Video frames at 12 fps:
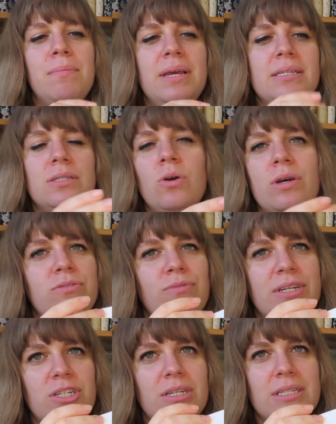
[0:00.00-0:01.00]
It's not as
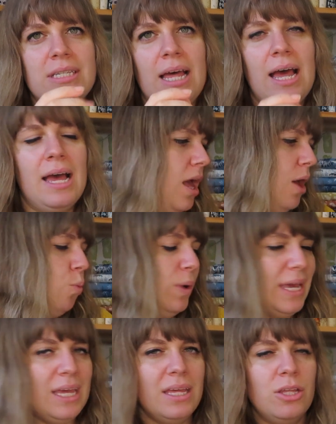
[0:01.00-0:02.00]
rigid as that.
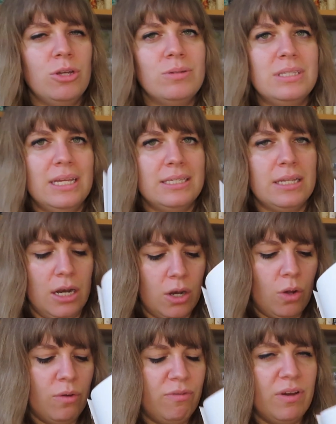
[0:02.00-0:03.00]
We use this a
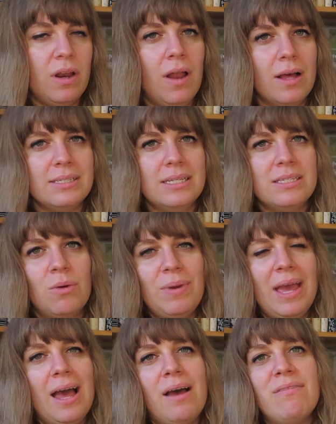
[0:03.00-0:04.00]
lot for classes that
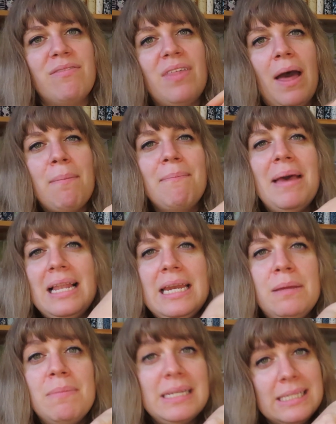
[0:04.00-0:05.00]
we have that
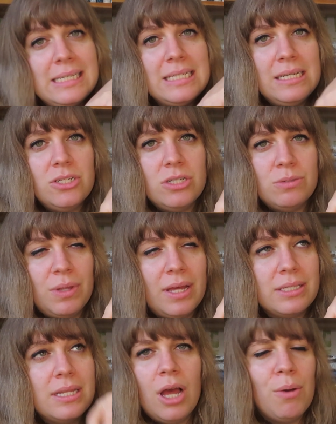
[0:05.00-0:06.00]
Melanie Missin teaches with
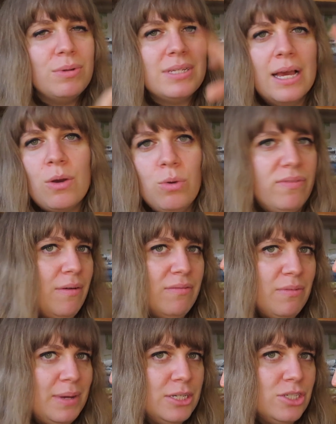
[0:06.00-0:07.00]
us. I will tag all of her
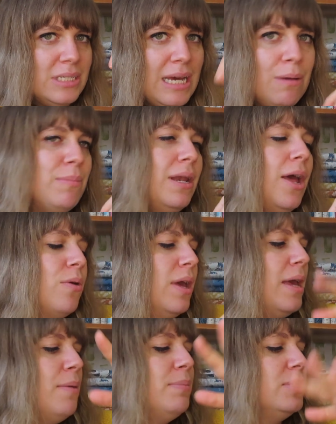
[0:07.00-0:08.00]
information down below,
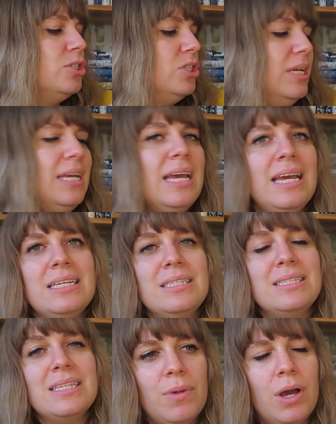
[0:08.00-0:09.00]
but she
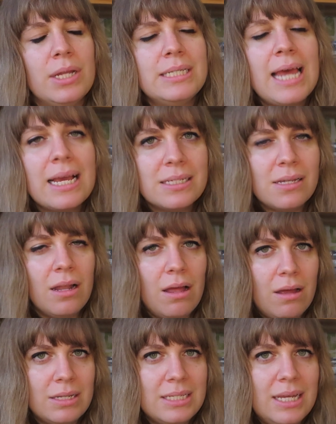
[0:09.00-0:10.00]
is a textile
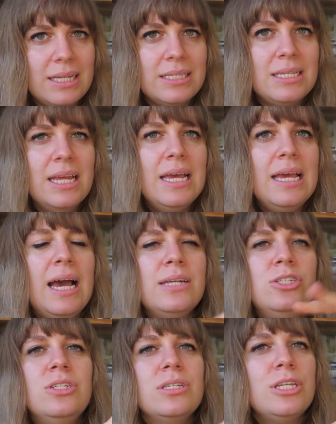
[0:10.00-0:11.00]
artist
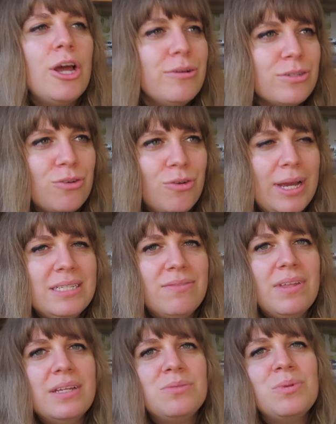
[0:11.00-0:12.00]
and she does loads of
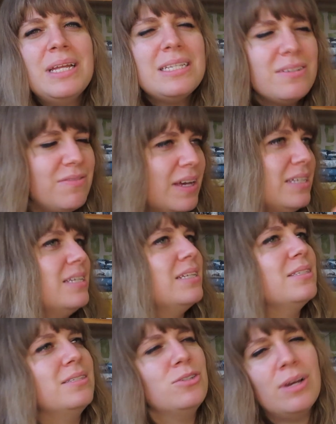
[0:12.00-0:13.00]
creative things with
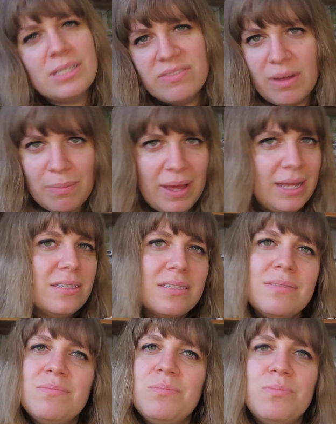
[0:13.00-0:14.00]
interfacings, transfer
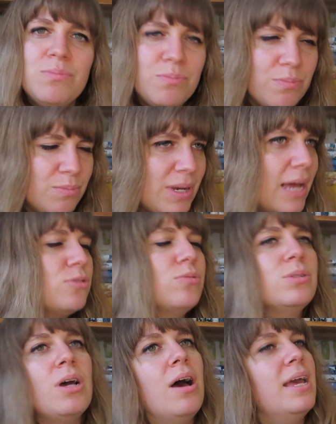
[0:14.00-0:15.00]
paints,
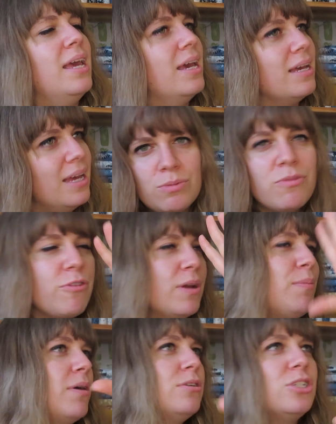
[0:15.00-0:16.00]
natural dyeing,
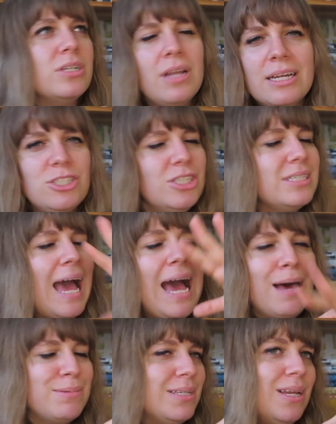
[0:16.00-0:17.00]
free motion. Like, she's
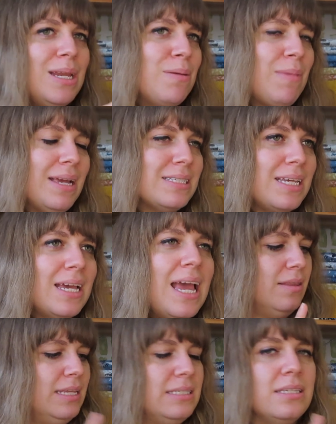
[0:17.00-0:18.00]
absolutely amazing.
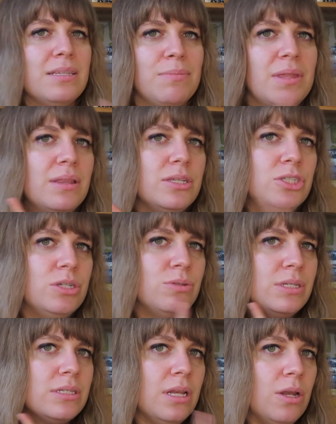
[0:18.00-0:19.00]
This is something that she
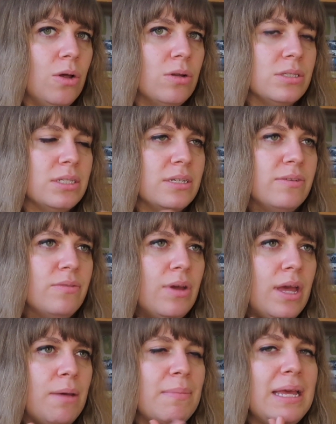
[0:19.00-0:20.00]
uses a lot
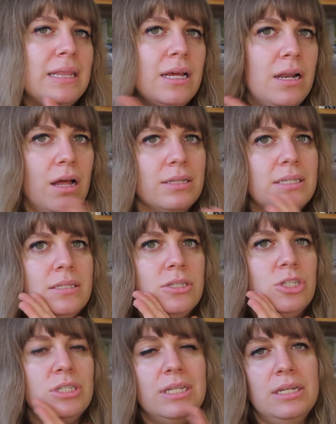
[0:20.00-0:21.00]
in the classes
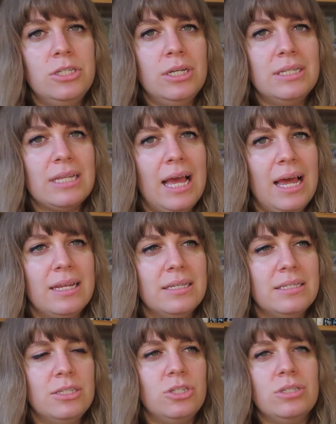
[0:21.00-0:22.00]
that she teaches,
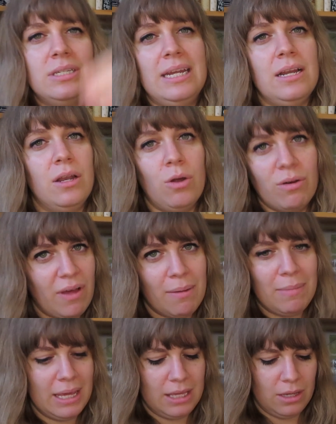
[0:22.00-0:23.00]
and just in a lot of
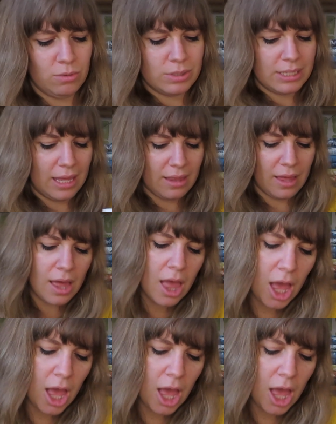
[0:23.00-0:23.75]
her making altogether.